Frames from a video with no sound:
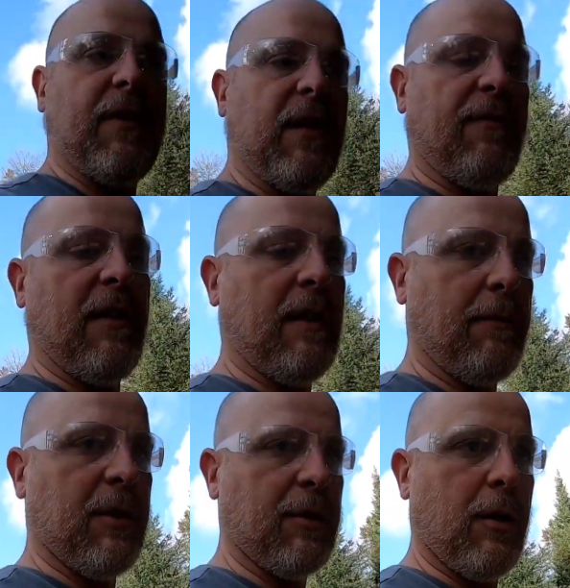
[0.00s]
and I found a
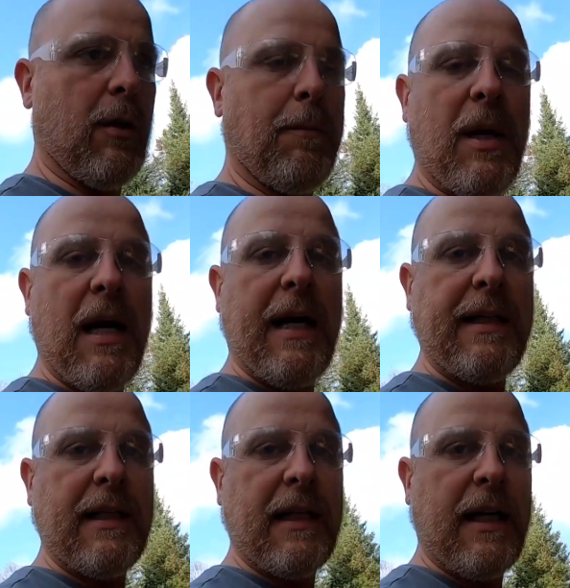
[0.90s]
bunch of
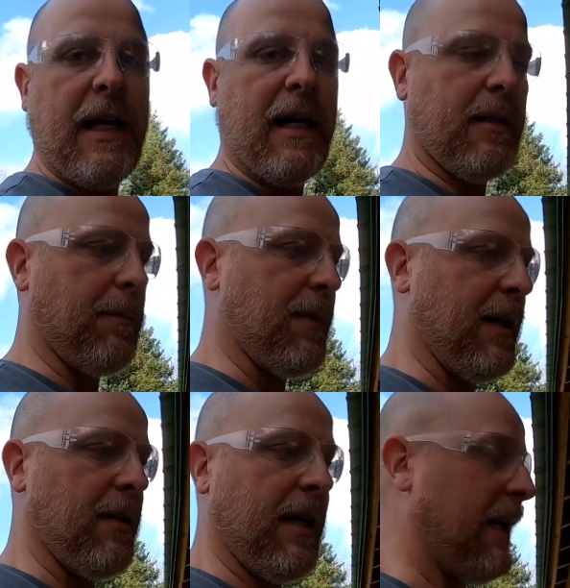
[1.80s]
pine that I had up there, and I